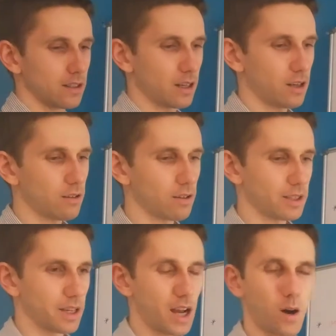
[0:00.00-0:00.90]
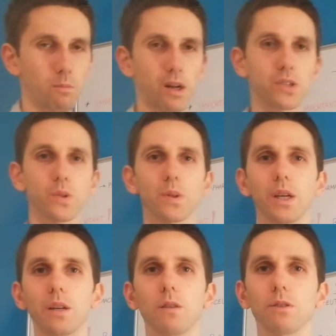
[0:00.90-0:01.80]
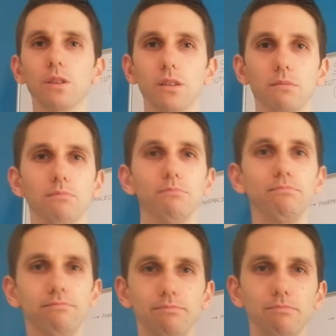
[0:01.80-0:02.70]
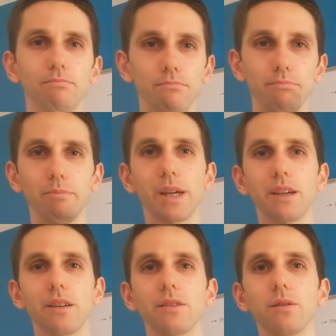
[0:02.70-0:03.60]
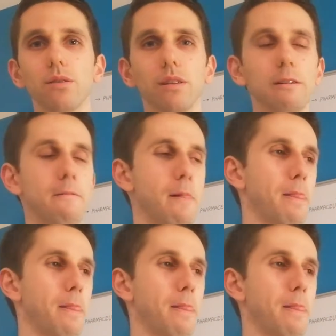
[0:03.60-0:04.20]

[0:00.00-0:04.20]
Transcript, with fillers: How and how much to take of the baking soda.